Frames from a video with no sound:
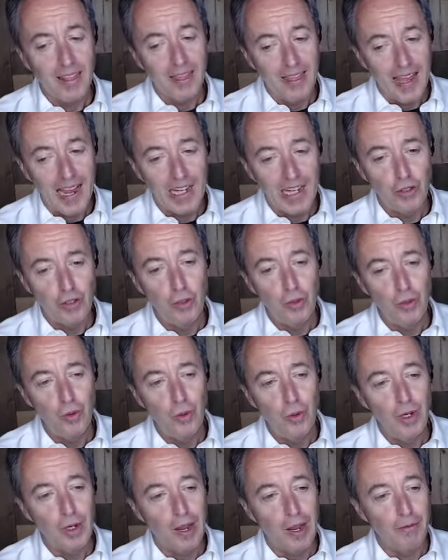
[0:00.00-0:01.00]
That
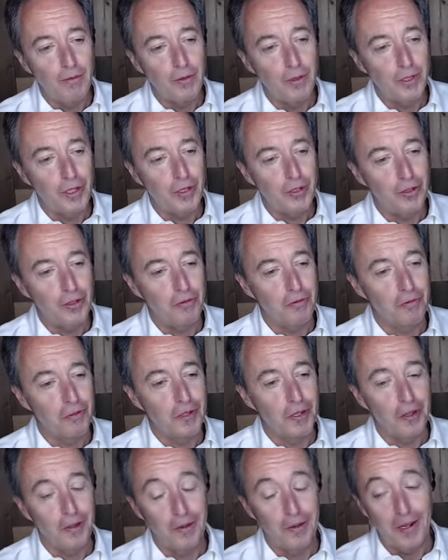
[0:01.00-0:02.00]
too, conversation for
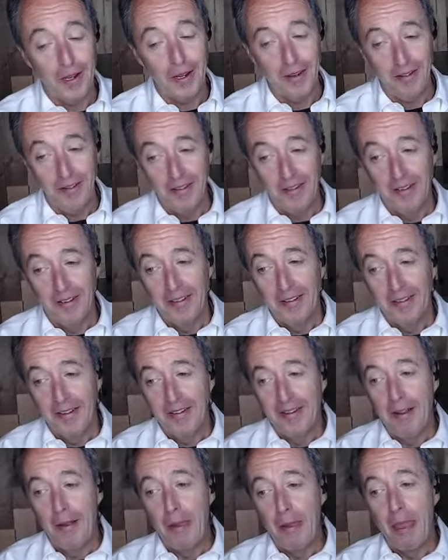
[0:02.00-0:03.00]
another day.
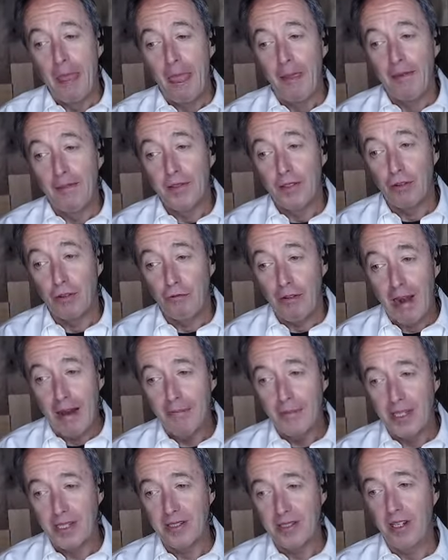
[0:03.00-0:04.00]
To
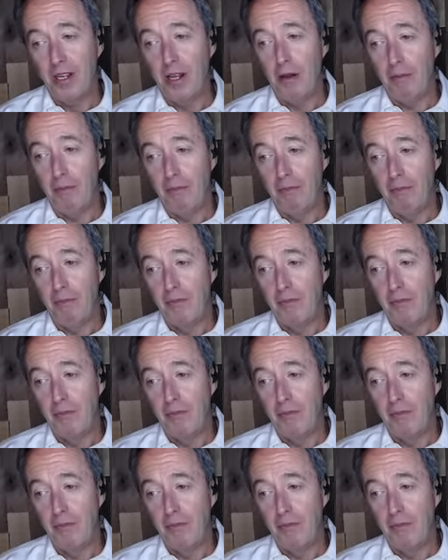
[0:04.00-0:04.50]
wrap this up,